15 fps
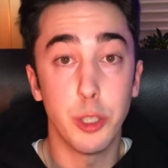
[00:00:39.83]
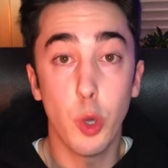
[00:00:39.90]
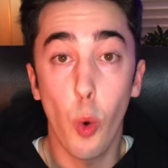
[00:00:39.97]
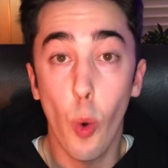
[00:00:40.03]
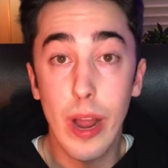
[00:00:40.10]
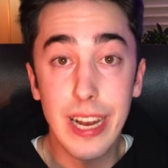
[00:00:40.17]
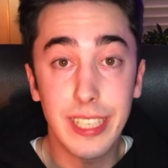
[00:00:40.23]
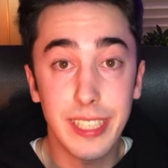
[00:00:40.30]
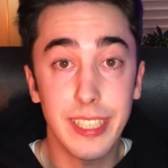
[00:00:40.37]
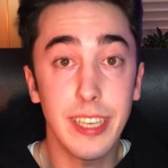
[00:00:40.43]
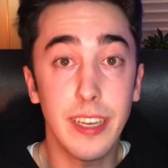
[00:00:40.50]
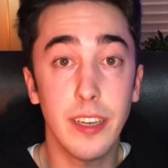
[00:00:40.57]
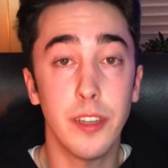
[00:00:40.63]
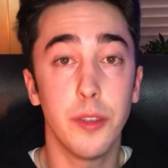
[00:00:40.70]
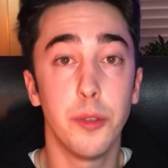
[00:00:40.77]
you will
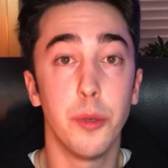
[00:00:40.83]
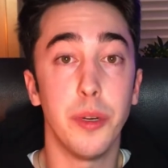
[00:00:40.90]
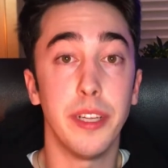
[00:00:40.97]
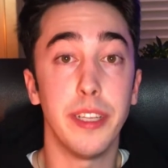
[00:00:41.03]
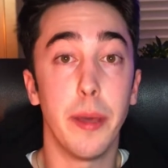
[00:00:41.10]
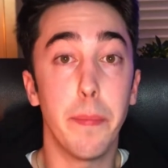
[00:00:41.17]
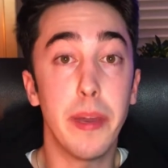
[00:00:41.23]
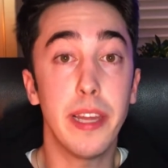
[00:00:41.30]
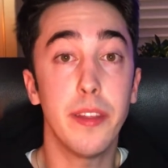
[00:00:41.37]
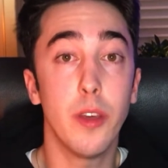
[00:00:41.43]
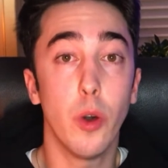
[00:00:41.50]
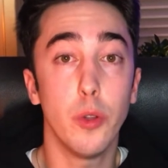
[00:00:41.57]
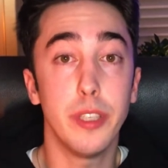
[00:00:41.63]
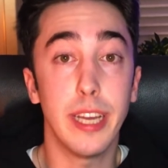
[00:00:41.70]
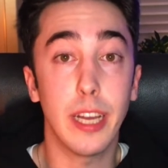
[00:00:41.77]
see during the
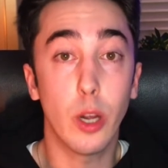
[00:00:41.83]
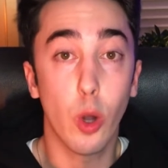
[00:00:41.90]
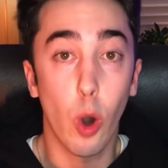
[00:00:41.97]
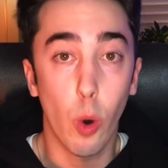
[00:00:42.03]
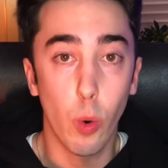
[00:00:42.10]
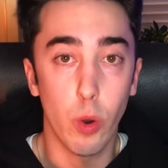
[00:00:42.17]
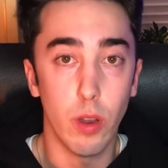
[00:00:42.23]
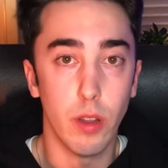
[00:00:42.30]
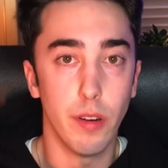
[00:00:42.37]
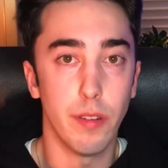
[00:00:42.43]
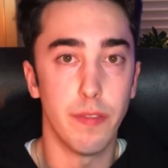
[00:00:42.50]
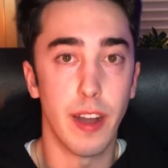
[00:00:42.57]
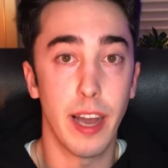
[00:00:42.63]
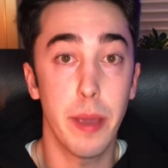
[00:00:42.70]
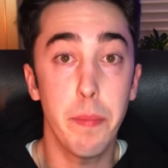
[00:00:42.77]
video, the goal
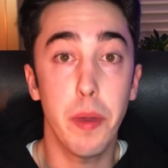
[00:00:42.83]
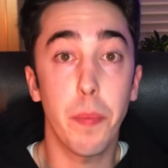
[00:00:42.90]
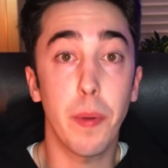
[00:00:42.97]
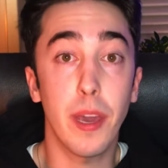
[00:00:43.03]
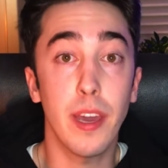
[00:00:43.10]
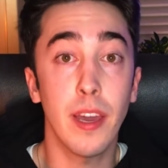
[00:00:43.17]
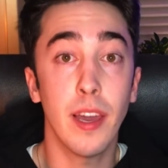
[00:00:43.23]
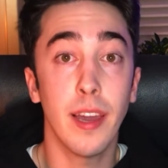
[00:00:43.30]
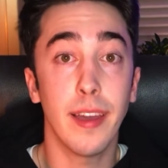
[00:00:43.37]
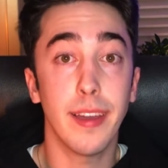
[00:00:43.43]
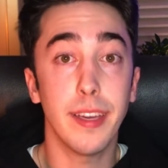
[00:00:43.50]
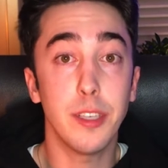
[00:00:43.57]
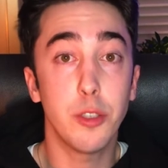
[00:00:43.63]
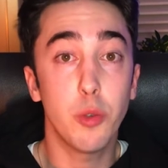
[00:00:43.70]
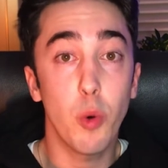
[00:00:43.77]
of an MVP
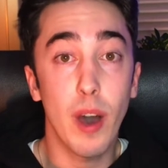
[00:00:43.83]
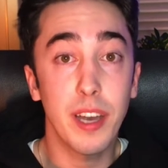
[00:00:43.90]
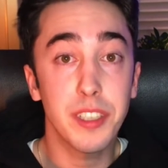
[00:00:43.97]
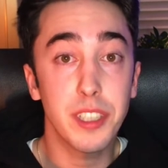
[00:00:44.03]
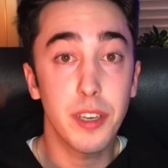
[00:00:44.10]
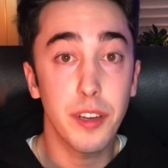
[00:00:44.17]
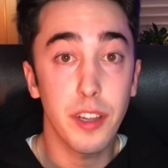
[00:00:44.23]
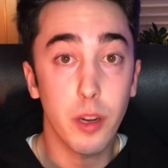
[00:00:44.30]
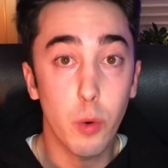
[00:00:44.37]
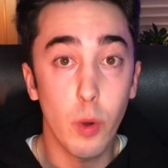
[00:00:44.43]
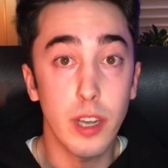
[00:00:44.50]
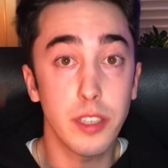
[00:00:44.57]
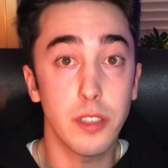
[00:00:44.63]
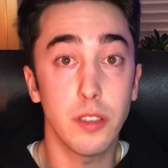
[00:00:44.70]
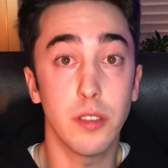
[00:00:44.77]
is to answer the
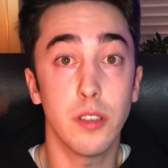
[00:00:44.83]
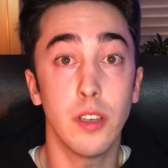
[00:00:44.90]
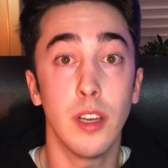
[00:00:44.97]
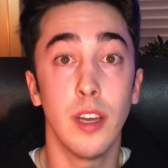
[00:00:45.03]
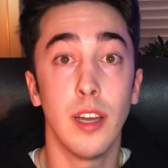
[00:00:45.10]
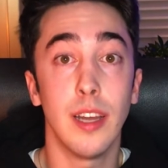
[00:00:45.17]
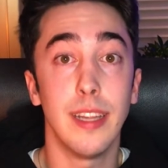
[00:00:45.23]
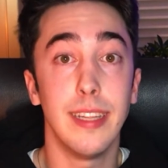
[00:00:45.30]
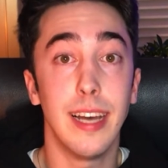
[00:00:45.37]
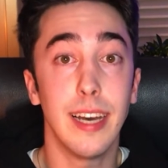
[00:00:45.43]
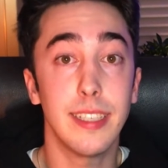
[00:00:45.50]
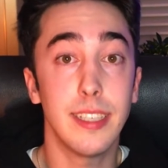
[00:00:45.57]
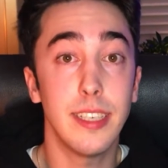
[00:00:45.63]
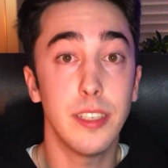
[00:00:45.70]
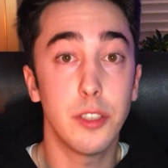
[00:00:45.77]
question,
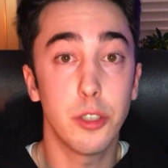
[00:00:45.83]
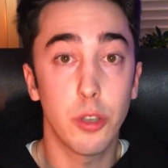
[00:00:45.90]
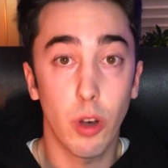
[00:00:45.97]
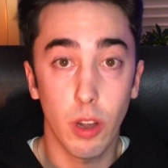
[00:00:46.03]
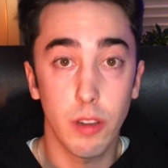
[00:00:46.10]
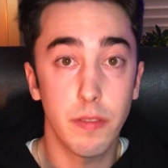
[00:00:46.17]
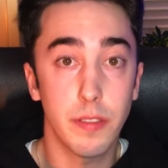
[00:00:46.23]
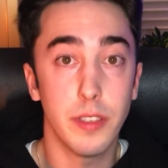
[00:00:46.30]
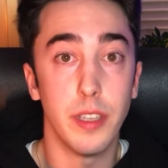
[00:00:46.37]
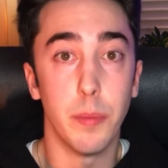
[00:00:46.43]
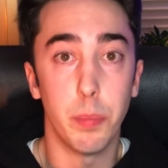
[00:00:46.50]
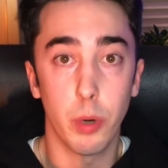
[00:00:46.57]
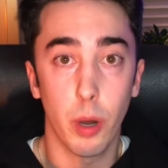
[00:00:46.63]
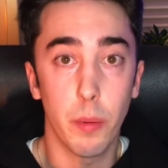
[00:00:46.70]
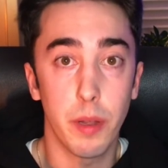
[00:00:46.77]
does it solve the
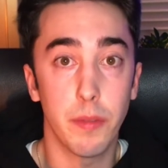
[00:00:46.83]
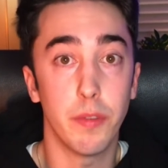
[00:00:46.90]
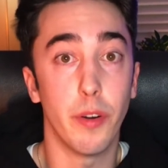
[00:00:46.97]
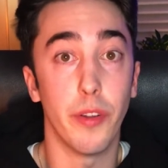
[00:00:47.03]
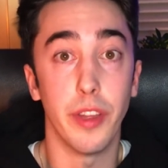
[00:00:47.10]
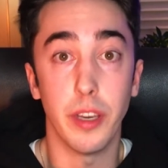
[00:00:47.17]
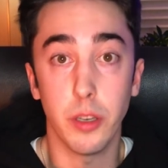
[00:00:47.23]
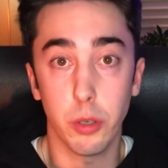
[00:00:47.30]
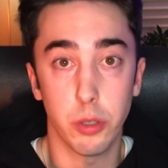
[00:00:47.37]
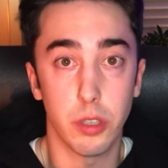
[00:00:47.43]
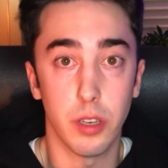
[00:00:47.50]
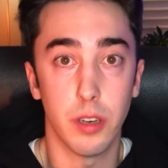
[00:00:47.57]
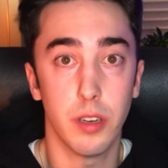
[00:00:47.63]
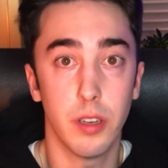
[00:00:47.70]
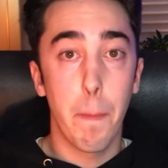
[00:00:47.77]
problem for the
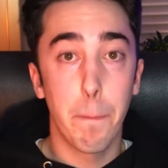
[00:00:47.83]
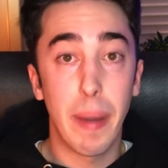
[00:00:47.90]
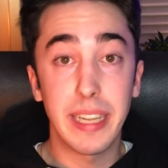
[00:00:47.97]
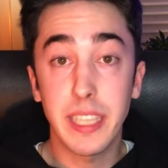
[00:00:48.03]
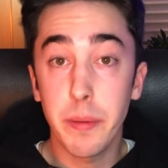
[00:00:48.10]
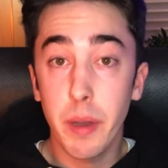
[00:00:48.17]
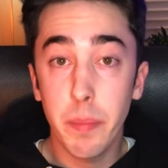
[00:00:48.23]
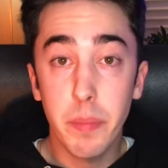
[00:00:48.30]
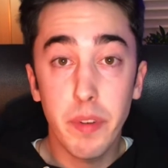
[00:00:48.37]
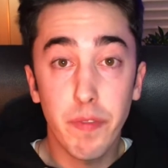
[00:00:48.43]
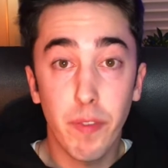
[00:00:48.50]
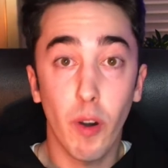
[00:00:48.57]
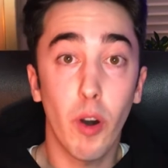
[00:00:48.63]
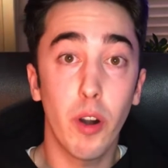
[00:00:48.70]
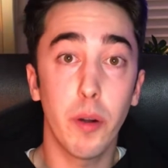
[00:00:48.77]
user? But even
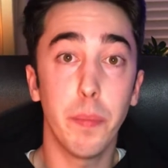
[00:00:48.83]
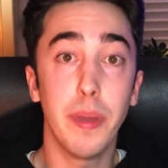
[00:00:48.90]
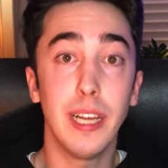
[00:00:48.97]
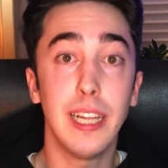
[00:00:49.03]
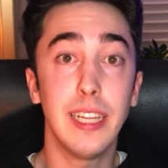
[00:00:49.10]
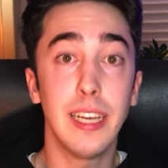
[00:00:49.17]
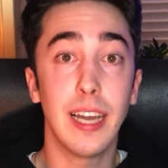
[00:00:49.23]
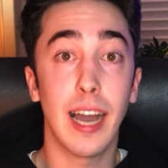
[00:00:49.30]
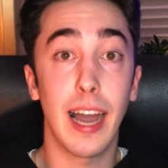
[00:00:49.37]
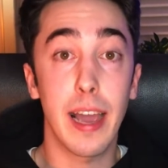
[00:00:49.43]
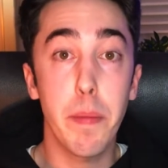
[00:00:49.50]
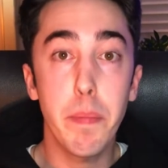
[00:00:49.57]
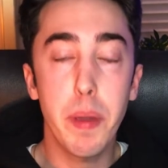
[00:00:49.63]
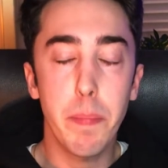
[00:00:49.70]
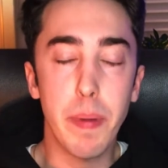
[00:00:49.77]
before building an
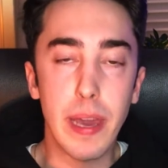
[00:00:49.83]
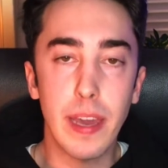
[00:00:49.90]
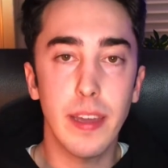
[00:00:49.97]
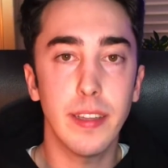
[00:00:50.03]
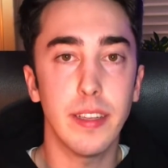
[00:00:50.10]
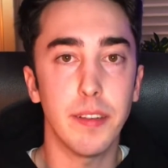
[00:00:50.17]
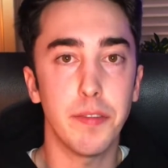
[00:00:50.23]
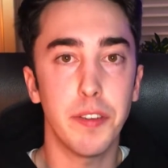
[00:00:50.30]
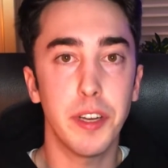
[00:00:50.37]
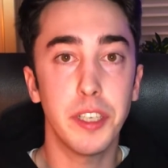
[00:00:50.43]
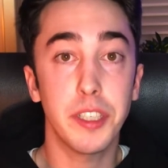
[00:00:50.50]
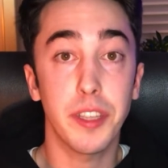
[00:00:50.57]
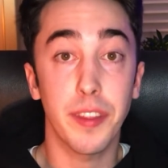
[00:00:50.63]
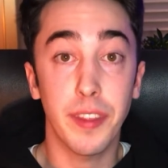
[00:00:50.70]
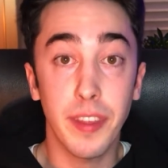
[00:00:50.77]
MVP, the
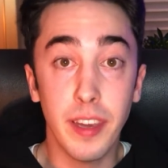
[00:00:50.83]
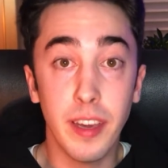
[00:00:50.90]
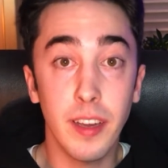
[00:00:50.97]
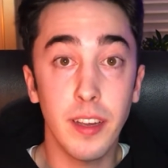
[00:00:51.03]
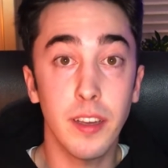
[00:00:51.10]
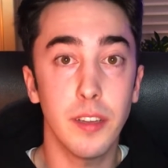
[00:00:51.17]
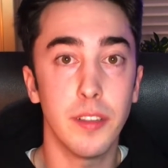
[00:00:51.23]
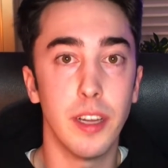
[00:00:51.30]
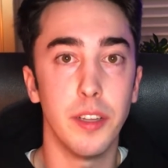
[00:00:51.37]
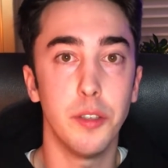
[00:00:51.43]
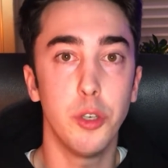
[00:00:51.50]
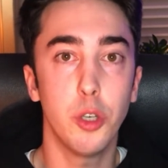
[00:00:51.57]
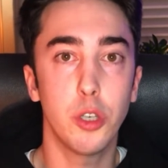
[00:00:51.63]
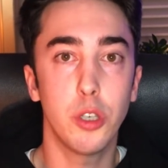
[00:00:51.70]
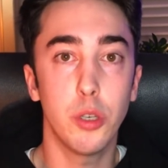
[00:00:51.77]
first thing that
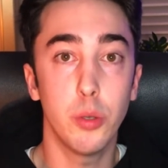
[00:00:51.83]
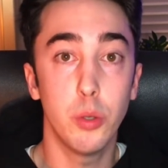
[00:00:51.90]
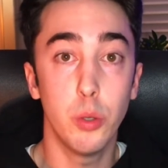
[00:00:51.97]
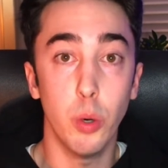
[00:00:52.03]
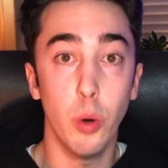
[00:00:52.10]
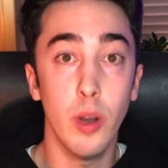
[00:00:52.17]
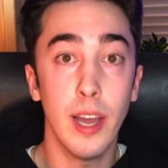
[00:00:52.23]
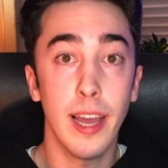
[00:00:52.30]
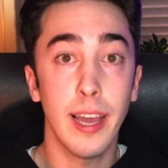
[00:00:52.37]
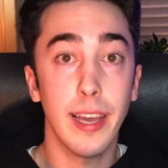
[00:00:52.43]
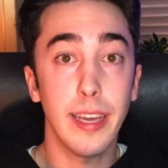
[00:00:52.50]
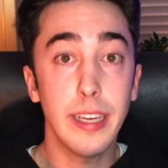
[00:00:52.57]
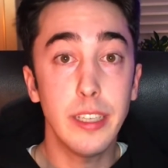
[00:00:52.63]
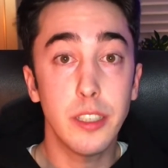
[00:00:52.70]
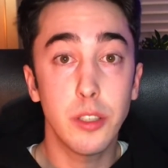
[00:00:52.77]
you should do
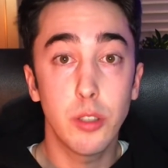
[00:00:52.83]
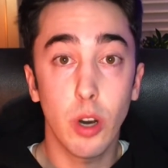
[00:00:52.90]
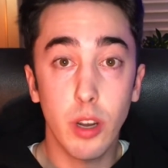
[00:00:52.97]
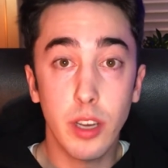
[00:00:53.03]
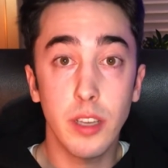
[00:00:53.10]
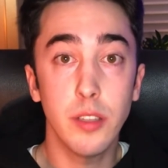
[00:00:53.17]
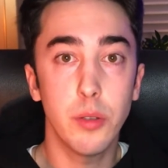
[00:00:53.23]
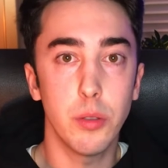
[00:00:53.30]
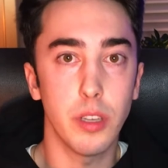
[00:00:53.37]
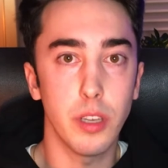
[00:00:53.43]
is talking to the